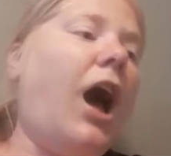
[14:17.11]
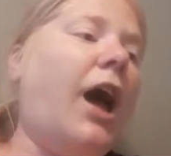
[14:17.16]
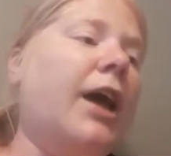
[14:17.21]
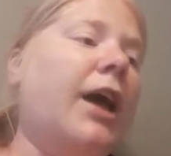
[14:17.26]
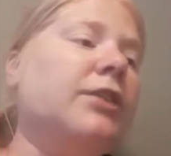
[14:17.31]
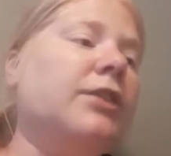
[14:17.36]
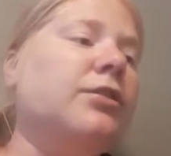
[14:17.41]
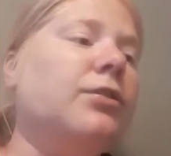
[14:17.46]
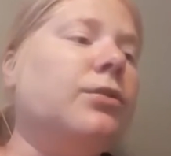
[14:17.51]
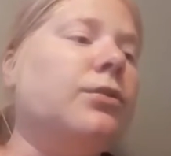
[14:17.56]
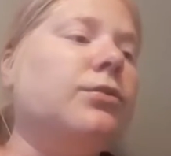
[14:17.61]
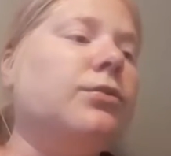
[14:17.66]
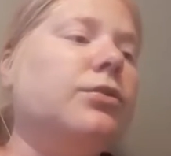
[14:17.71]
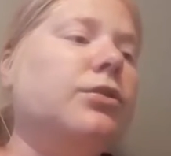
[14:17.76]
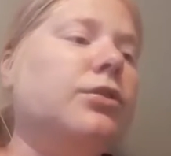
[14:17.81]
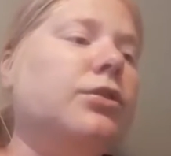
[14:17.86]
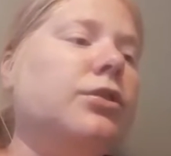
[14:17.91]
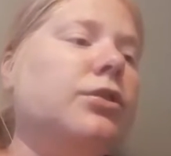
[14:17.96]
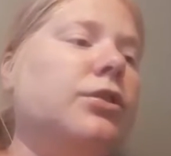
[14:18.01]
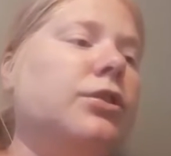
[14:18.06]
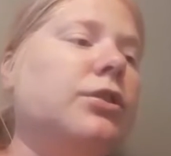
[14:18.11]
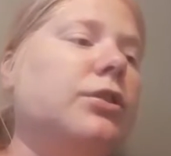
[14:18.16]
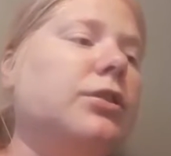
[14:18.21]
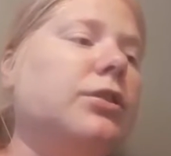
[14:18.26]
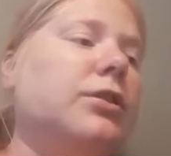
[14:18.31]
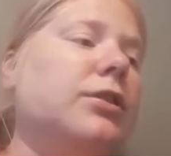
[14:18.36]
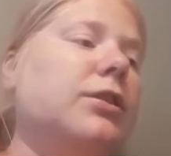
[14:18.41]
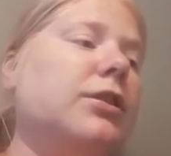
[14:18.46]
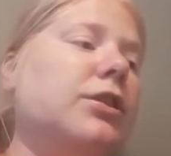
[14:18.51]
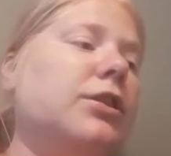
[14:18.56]
I don't
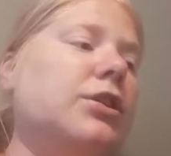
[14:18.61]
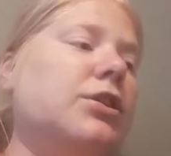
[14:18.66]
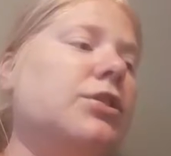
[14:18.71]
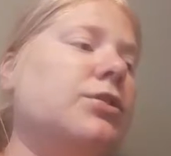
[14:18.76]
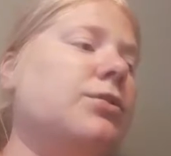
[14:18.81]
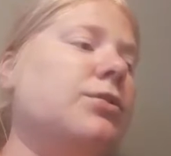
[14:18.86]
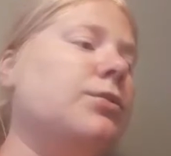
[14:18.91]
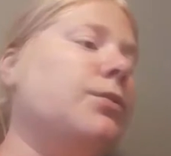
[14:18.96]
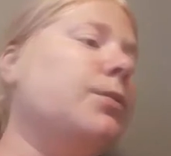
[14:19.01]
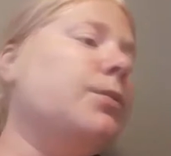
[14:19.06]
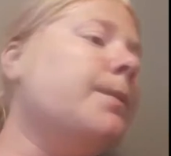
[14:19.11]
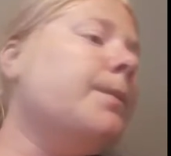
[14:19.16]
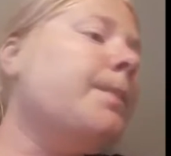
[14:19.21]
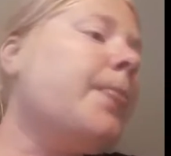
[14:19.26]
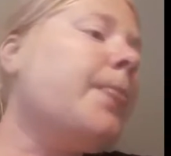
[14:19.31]
hurt you."